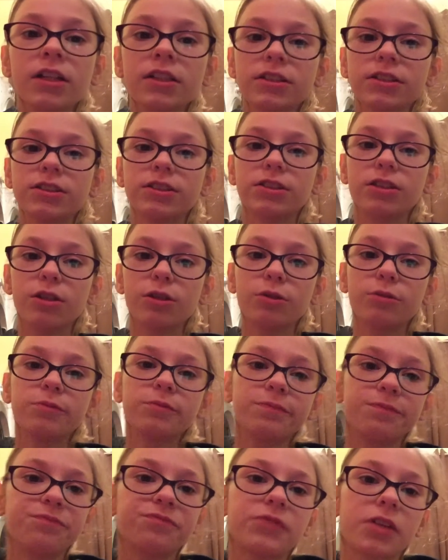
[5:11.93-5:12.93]
So
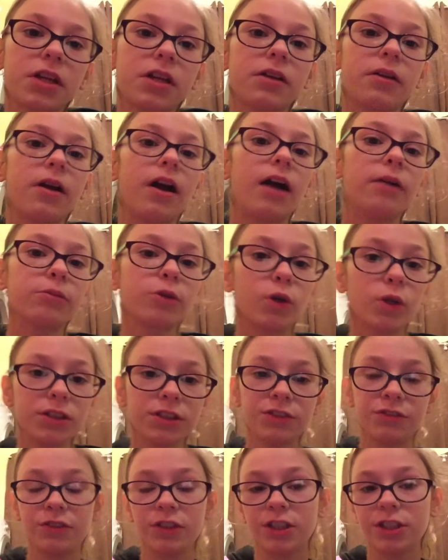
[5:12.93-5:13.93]
I'm going
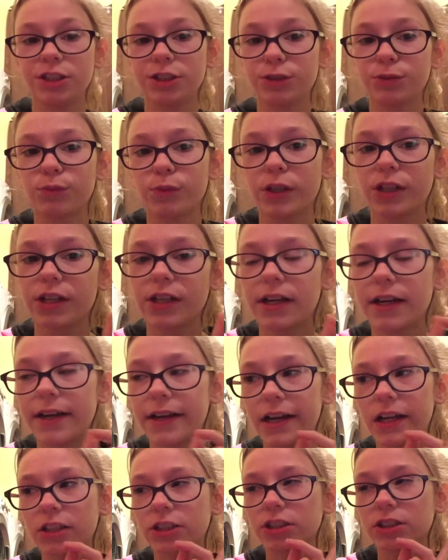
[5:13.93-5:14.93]
to finish where I
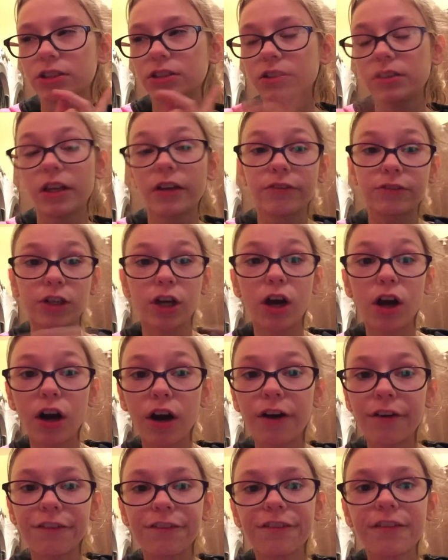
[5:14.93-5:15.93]
actually left
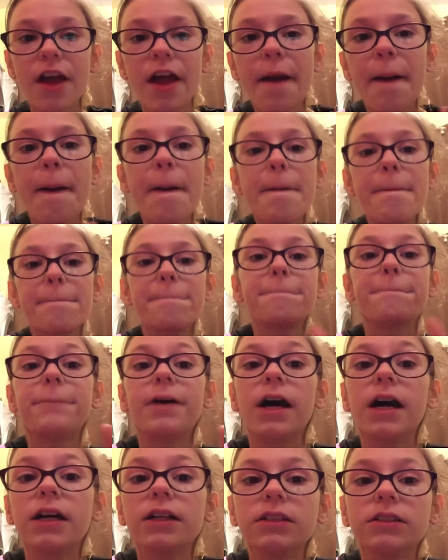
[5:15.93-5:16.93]
off,
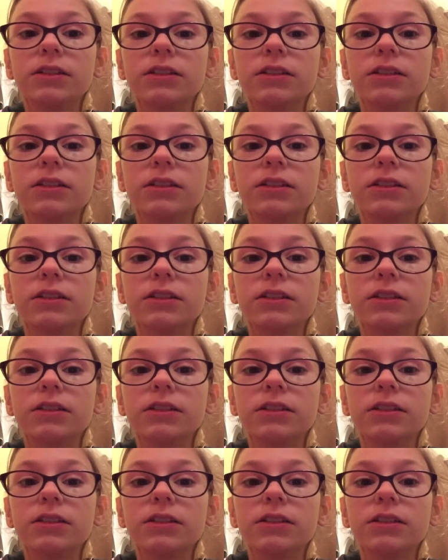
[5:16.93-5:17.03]
but